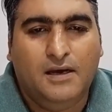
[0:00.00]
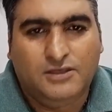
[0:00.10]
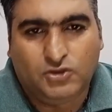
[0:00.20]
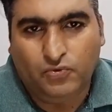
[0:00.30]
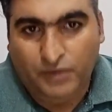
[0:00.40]

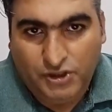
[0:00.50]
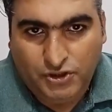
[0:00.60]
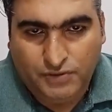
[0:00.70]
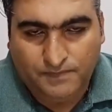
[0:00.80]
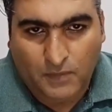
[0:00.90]
is to
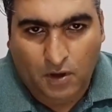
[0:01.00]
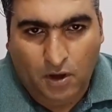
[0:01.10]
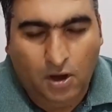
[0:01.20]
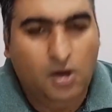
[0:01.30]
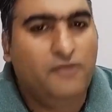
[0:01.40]
wish
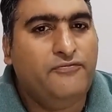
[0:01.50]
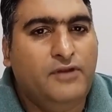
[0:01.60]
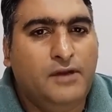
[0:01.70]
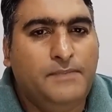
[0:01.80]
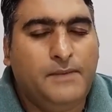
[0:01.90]
all
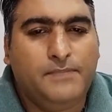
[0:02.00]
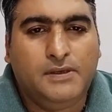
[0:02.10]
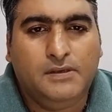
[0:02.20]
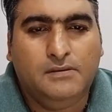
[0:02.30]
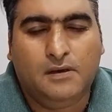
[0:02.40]
of the
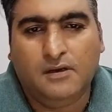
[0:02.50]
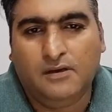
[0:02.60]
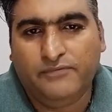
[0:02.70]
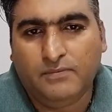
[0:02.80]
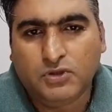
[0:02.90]
people,
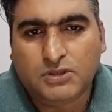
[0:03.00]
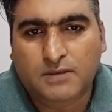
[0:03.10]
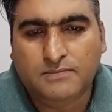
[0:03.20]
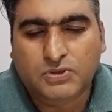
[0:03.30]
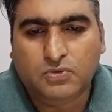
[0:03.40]
all of the
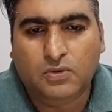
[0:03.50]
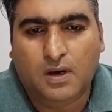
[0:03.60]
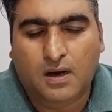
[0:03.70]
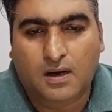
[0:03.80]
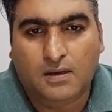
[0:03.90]
Muslims who
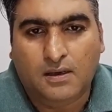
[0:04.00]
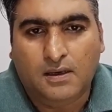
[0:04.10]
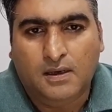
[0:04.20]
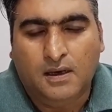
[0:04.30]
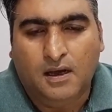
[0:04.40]
are
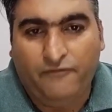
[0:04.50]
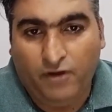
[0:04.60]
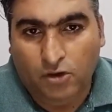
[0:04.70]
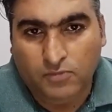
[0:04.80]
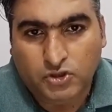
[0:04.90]

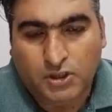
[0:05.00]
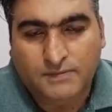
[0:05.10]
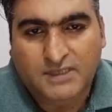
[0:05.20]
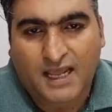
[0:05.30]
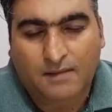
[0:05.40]
fellow
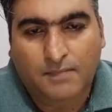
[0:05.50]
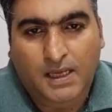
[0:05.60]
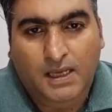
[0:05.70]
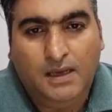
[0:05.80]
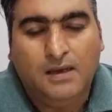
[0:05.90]
Muslims like
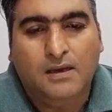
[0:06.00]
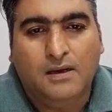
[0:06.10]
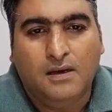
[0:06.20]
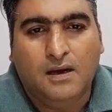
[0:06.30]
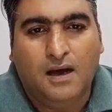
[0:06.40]
me,
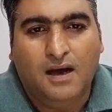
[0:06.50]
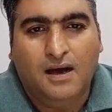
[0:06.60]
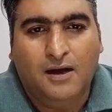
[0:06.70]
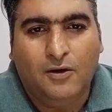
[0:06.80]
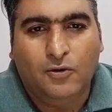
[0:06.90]

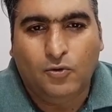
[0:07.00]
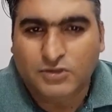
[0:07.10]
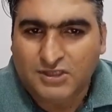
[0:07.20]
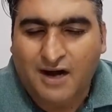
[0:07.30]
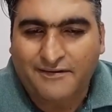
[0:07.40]
who
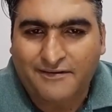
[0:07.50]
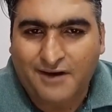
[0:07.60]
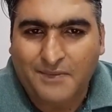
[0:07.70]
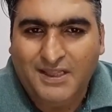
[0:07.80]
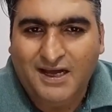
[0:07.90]
started
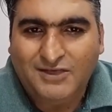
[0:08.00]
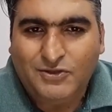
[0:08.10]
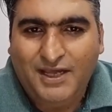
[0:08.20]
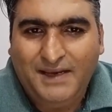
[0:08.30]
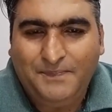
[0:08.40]
Ramadan
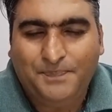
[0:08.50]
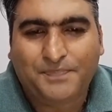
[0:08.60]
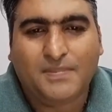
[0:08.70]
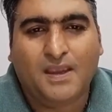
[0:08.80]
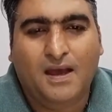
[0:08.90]
today,
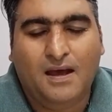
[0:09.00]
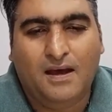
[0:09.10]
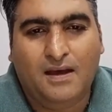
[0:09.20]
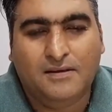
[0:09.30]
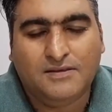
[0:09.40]

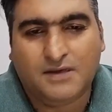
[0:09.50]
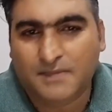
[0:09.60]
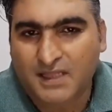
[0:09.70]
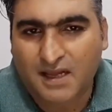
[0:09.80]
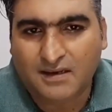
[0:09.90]

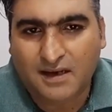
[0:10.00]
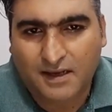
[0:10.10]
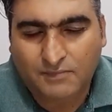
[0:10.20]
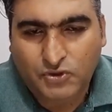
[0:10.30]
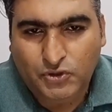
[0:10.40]
Ramadan
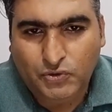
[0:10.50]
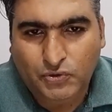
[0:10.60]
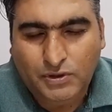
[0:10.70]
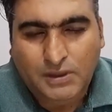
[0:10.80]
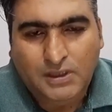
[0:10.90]
Kareem to
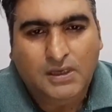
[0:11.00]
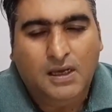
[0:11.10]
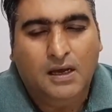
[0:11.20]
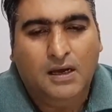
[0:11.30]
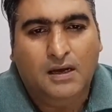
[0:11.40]
you.
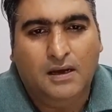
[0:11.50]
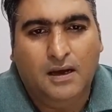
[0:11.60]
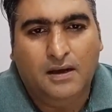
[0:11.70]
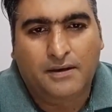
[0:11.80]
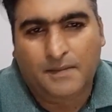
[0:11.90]

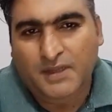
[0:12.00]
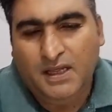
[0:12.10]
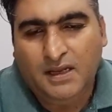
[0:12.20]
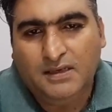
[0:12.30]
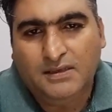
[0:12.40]

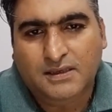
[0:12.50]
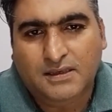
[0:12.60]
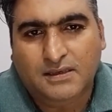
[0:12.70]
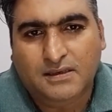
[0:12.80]
Ramadan,